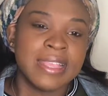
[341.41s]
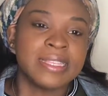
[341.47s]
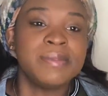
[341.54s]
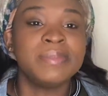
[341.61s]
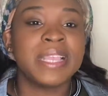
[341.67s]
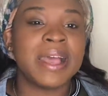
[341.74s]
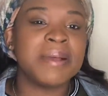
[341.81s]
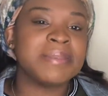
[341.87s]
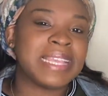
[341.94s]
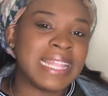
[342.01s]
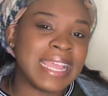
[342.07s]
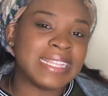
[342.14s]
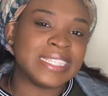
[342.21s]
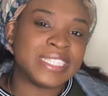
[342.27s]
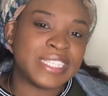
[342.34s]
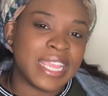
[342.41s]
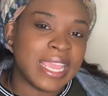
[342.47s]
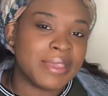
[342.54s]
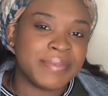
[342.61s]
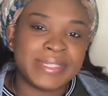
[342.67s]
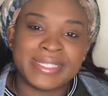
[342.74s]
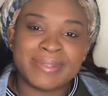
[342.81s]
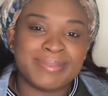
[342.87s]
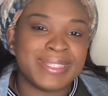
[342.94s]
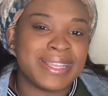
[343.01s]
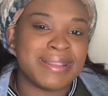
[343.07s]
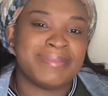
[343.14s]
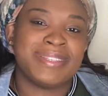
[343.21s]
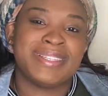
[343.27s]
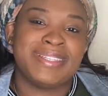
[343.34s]
Sometimes I like to shave it,
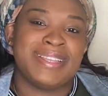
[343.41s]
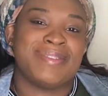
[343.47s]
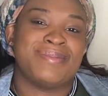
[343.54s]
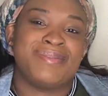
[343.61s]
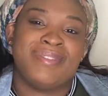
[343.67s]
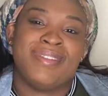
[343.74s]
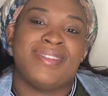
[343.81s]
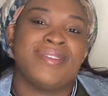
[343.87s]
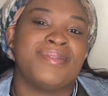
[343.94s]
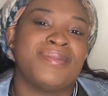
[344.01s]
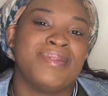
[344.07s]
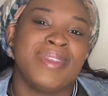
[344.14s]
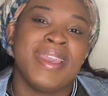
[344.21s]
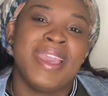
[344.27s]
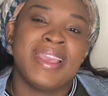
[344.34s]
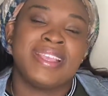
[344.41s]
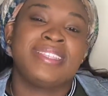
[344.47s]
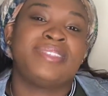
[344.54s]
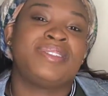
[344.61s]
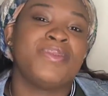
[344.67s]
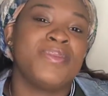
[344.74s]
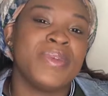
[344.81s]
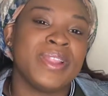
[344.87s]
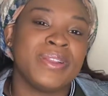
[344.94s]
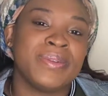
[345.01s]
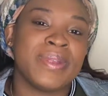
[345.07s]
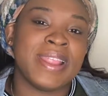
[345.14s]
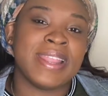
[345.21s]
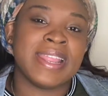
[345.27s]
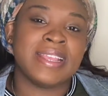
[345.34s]
sometimes I don't, you know. It's the winter
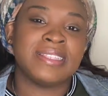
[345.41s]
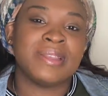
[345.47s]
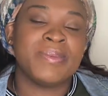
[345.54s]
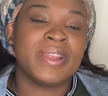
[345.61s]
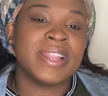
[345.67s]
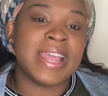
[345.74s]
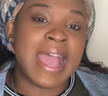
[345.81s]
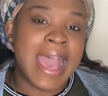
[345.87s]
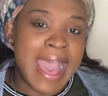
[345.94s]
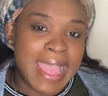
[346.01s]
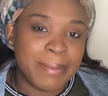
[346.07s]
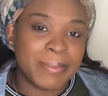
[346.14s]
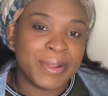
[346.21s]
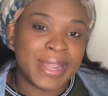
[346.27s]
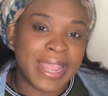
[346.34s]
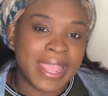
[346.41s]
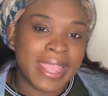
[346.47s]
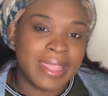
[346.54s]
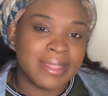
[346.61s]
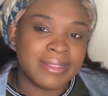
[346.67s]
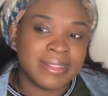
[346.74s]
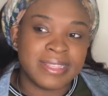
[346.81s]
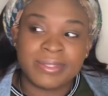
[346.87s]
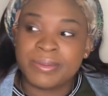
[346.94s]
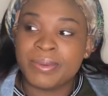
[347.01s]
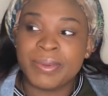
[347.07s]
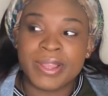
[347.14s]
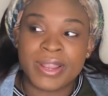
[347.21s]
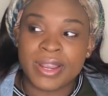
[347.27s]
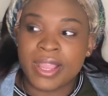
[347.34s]
right now, so we're gonna hibernate. That's what
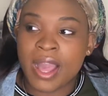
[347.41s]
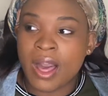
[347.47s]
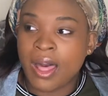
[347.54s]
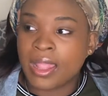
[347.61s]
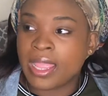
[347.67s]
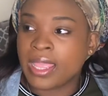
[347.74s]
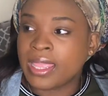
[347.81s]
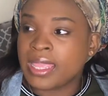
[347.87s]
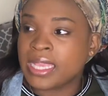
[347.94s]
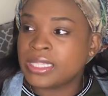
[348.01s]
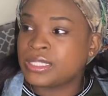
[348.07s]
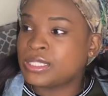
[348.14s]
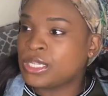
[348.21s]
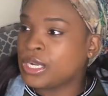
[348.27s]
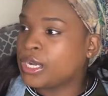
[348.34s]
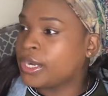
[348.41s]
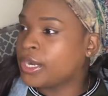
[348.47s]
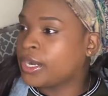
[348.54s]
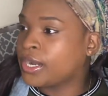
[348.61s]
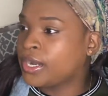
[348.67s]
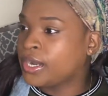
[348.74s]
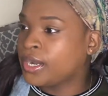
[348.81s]
we're gonna call it. Yes, sir.